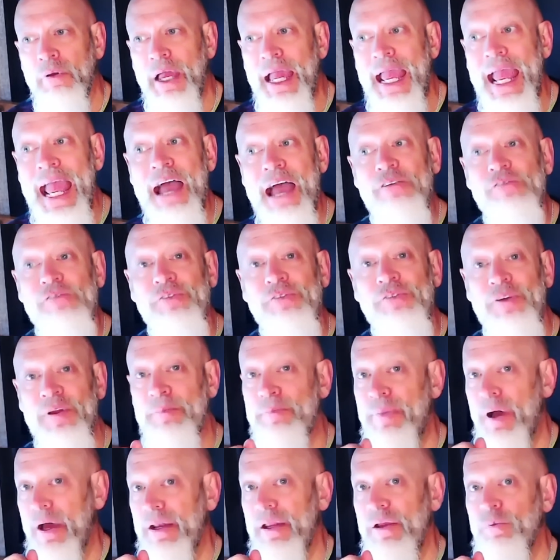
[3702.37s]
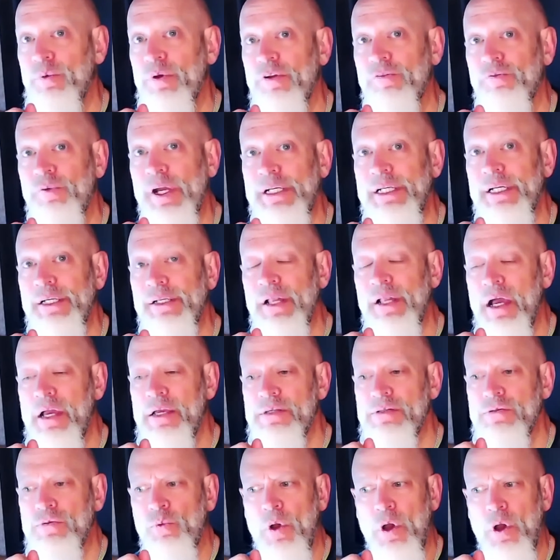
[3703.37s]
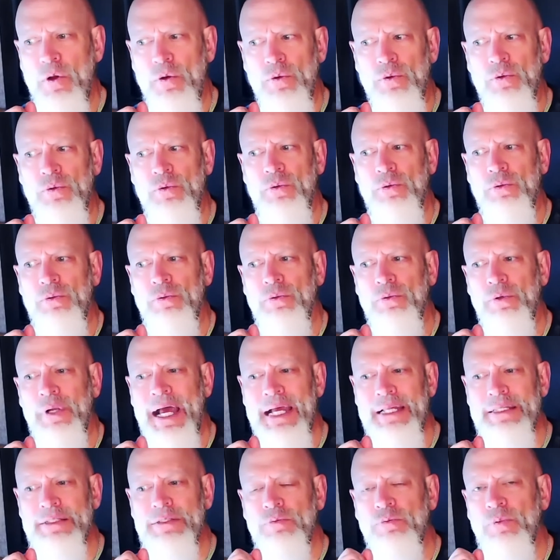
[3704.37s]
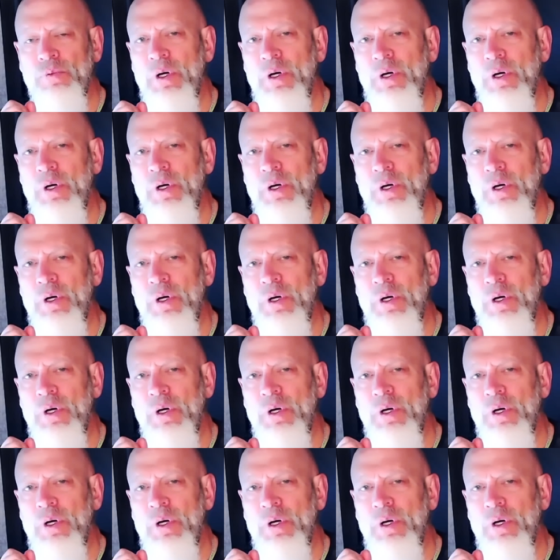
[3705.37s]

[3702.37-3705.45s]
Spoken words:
everybody would have recognized, whoa, that's